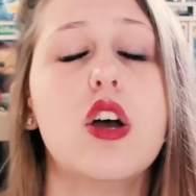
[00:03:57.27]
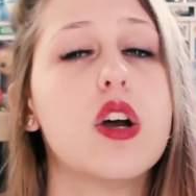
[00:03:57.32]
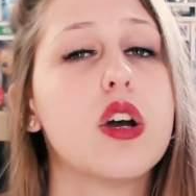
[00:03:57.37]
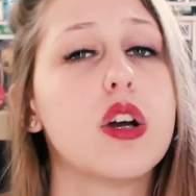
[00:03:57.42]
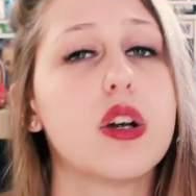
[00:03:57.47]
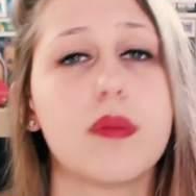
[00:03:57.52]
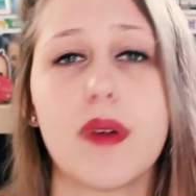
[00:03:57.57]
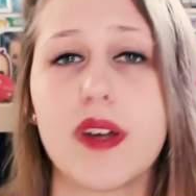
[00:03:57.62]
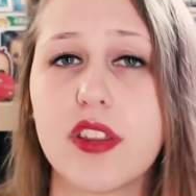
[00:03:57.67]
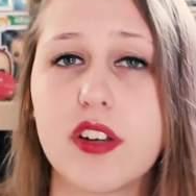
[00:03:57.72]

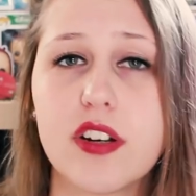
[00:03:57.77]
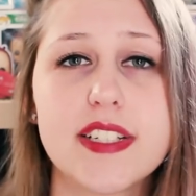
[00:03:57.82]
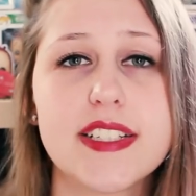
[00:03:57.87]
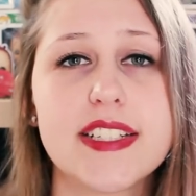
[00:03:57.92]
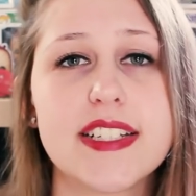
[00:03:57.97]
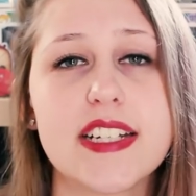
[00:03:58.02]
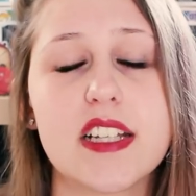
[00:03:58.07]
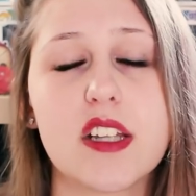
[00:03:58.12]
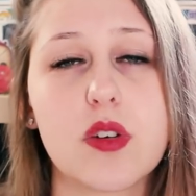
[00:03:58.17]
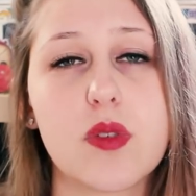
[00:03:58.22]
Her mother is
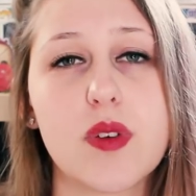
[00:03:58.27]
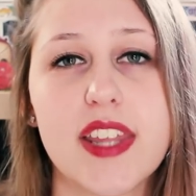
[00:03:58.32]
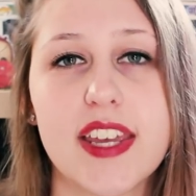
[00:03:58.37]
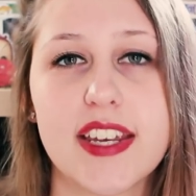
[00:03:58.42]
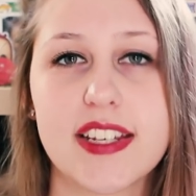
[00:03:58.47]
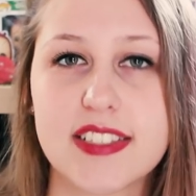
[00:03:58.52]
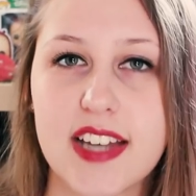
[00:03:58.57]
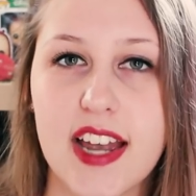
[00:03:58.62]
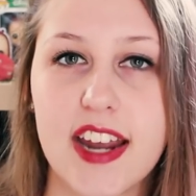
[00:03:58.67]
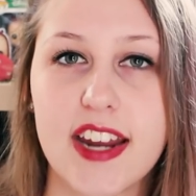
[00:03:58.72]
dealing with
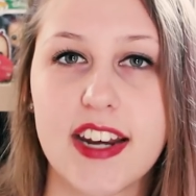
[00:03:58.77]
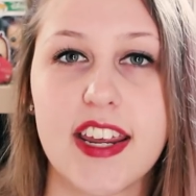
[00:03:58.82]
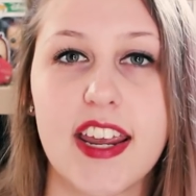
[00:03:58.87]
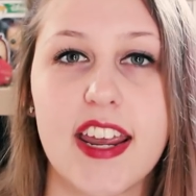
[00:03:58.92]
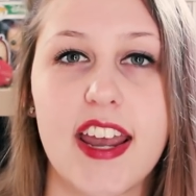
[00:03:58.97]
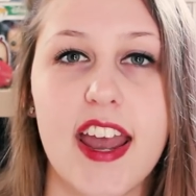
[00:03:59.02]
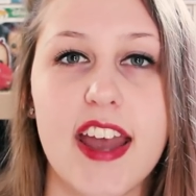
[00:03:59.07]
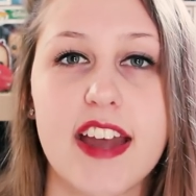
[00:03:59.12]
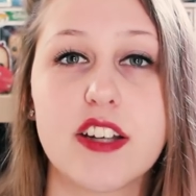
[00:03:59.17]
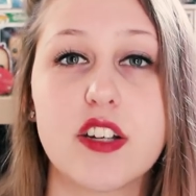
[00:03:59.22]
anxiety
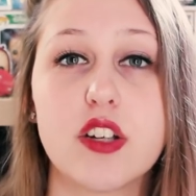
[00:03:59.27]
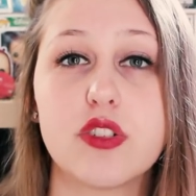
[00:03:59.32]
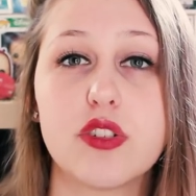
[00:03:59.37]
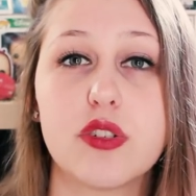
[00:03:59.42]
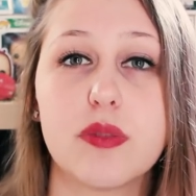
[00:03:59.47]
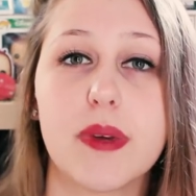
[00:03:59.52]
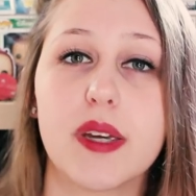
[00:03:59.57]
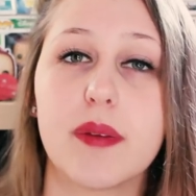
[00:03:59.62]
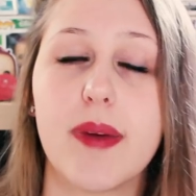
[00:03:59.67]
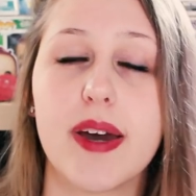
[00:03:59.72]
and to
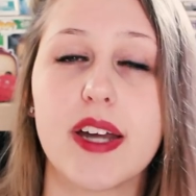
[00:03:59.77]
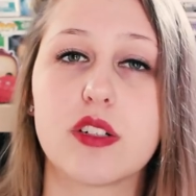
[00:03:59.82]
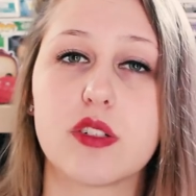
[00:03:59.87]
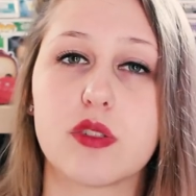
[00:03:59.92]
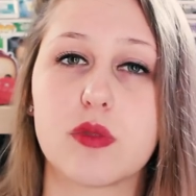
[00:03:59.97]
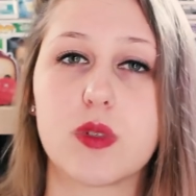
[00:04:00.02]
make matters